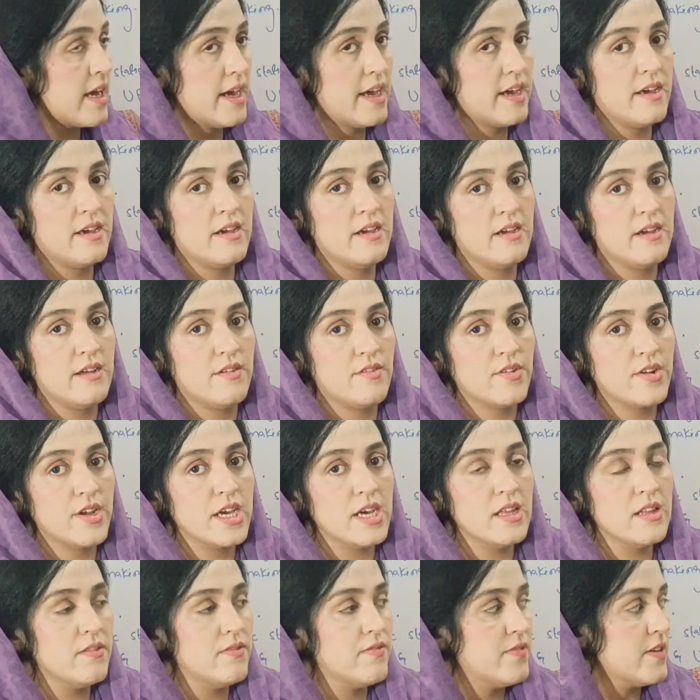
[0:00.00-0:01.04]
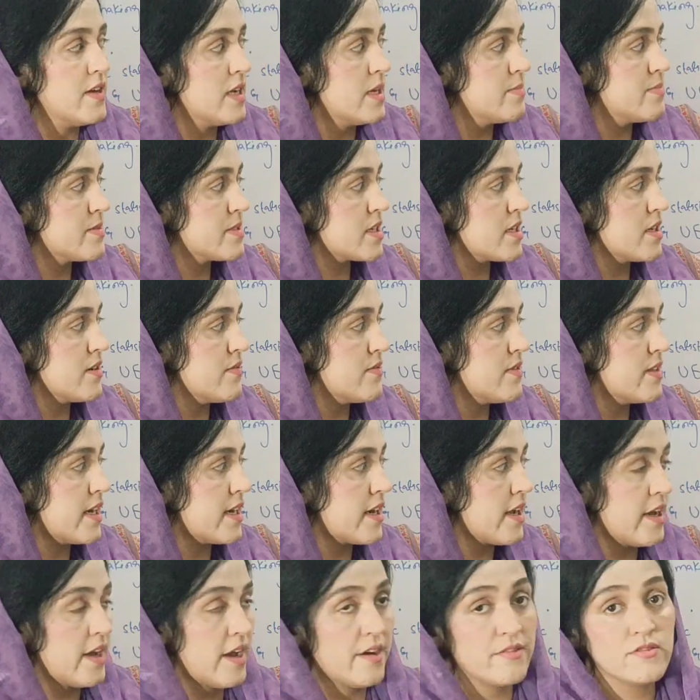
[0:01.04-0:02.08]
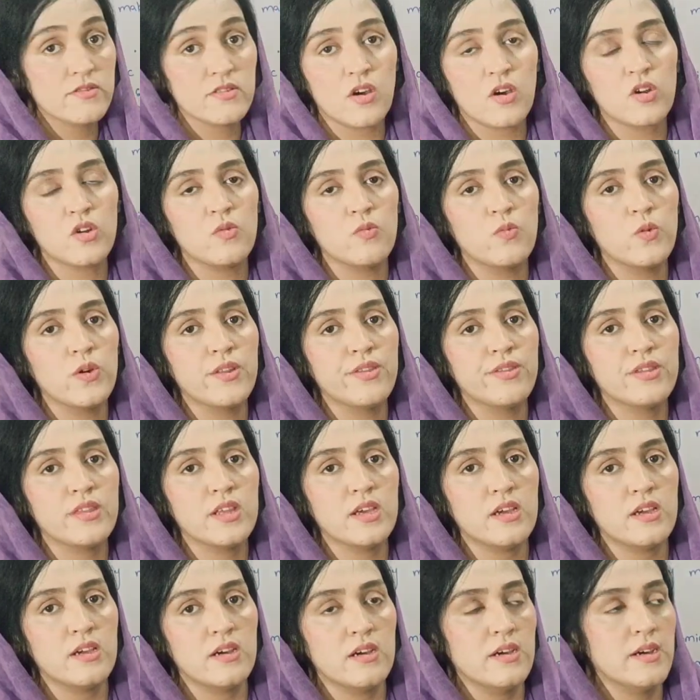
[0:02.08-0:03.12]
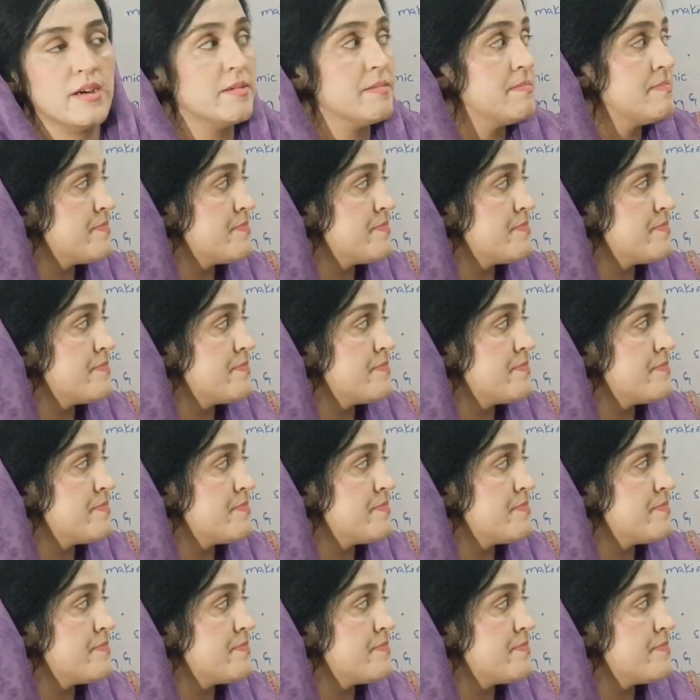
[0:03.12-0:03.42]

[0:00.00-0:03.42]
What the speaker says: real phillipscurve that I have drawn over there,